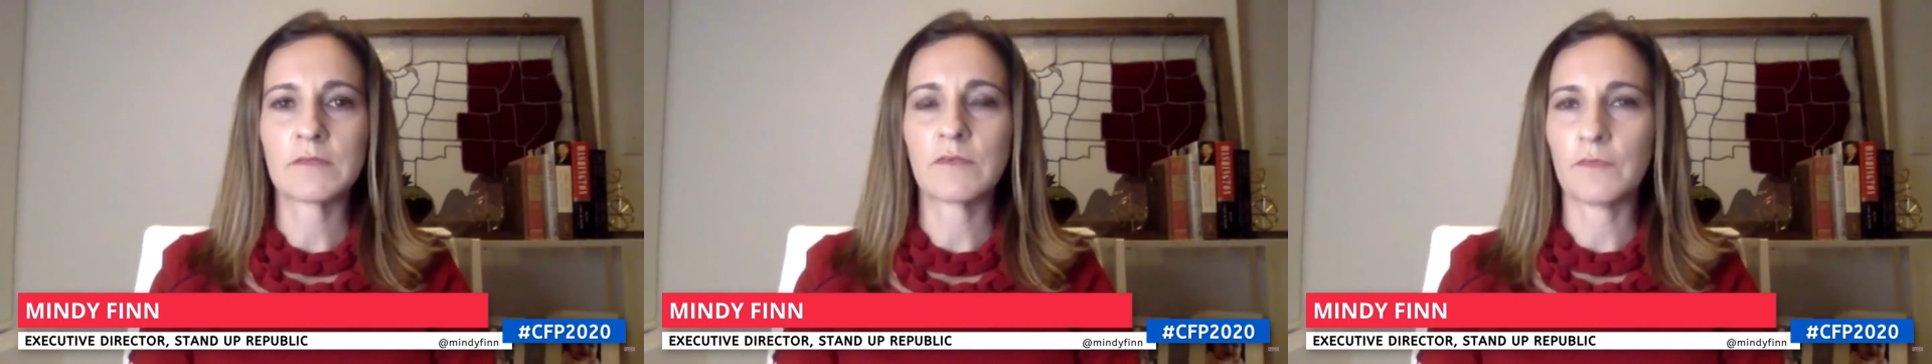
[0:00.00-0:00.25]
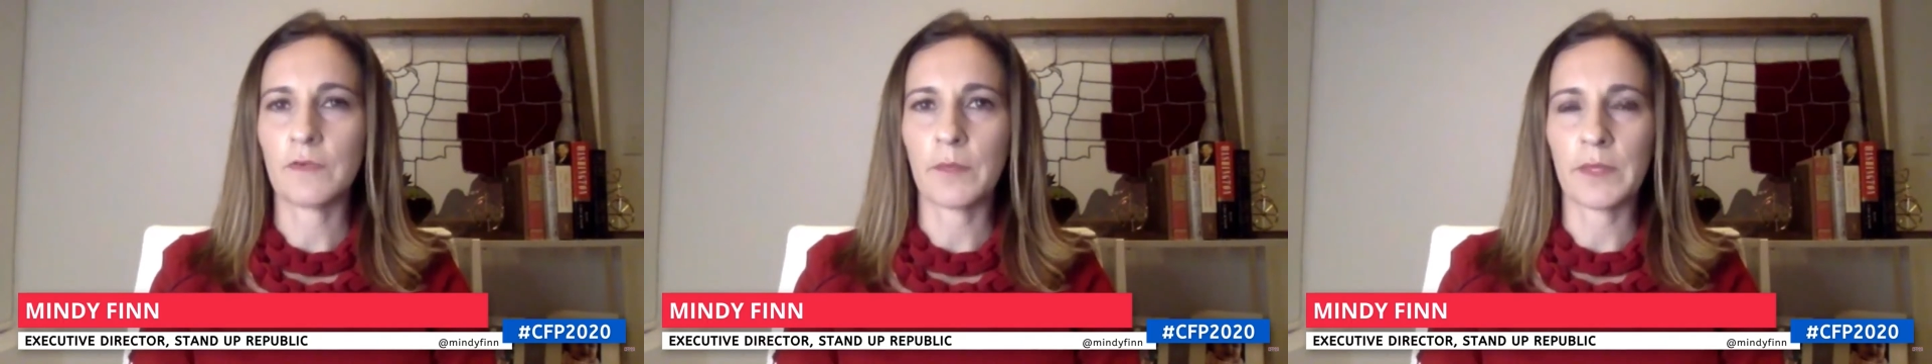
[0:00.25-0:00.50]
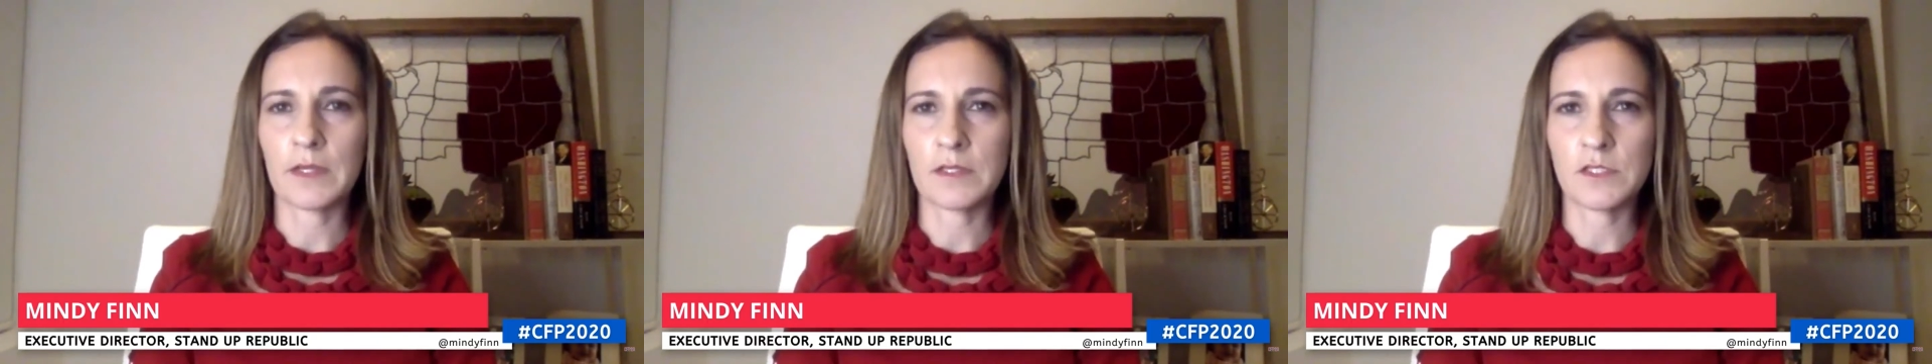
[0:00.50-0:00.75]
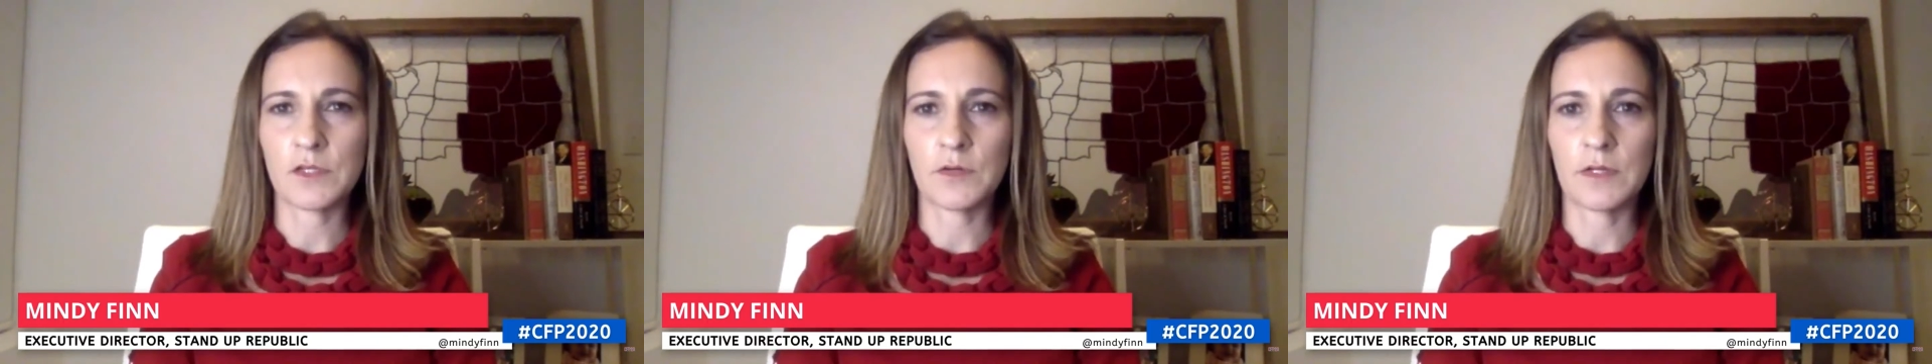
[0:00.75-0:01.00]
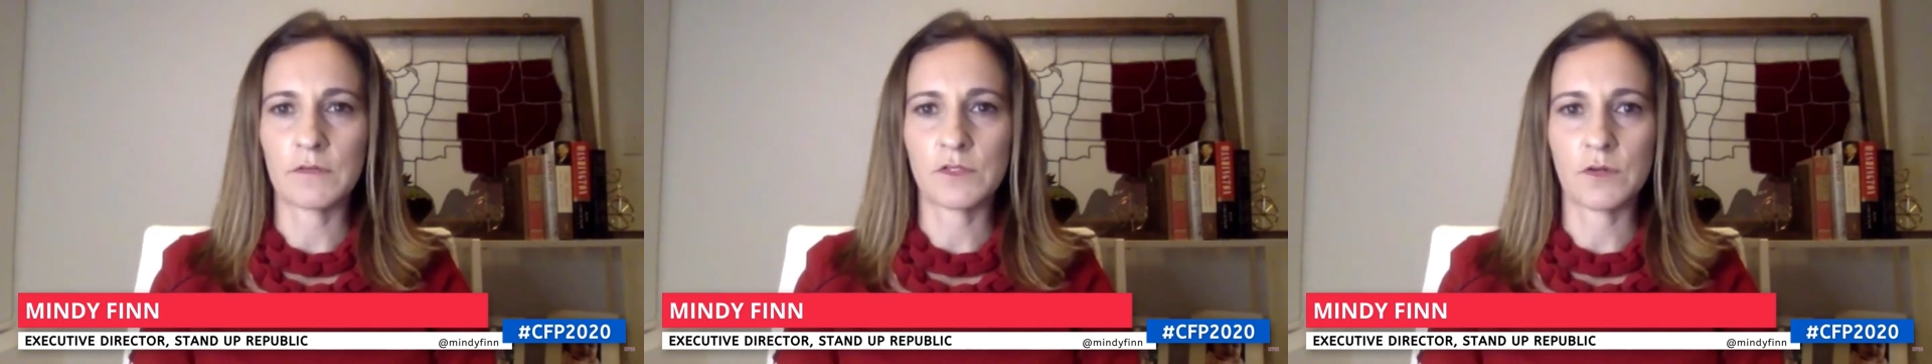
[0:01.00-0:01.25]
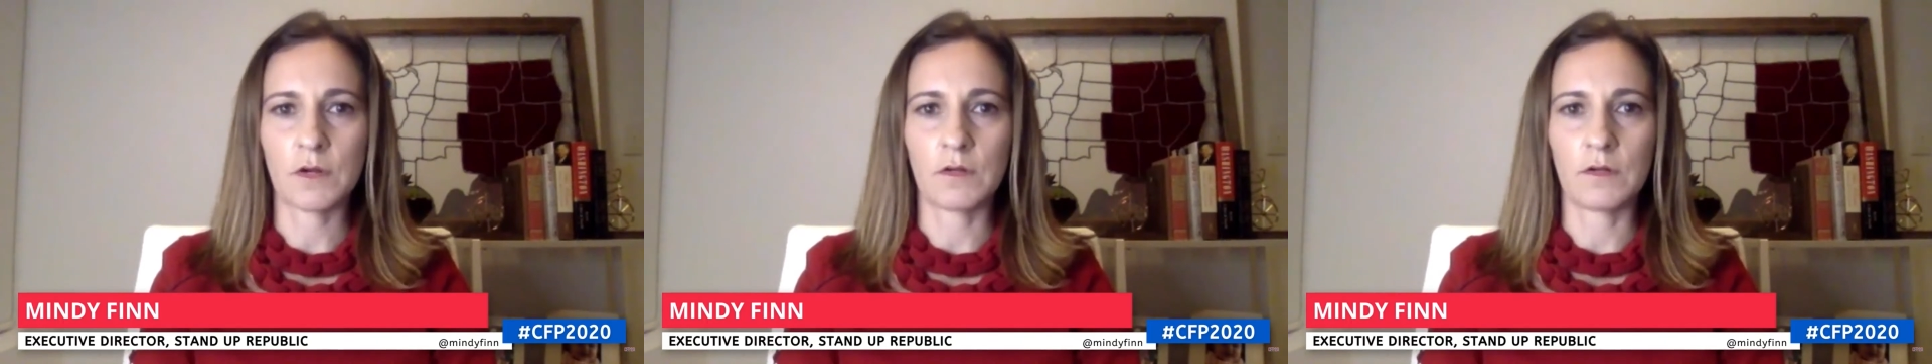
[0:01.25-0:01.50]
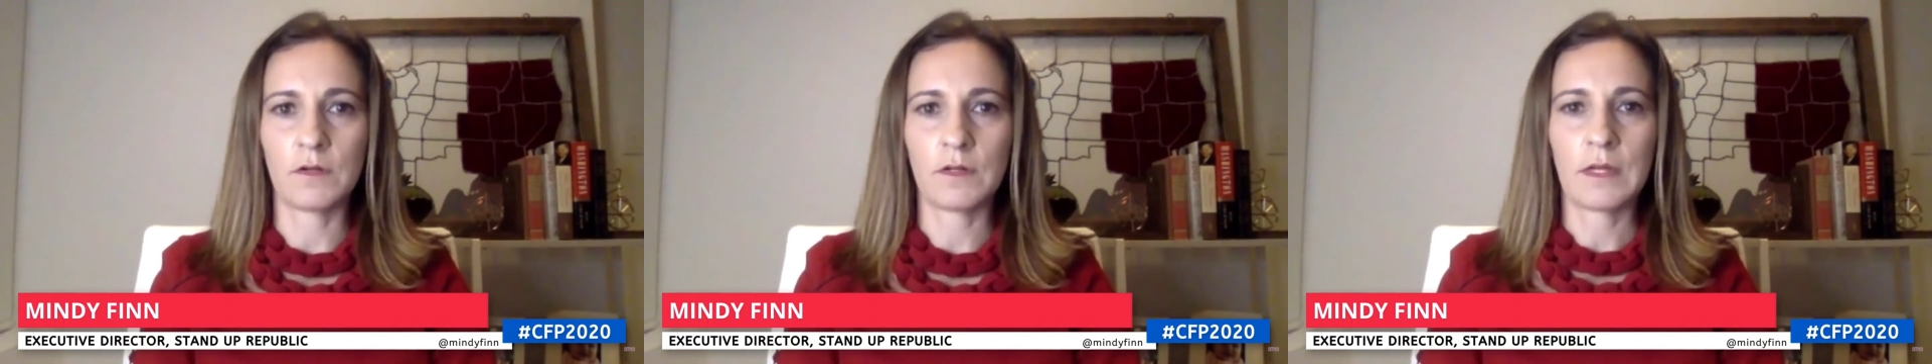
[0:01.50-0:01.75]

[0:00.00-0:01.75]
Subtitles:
of a family history of struggle.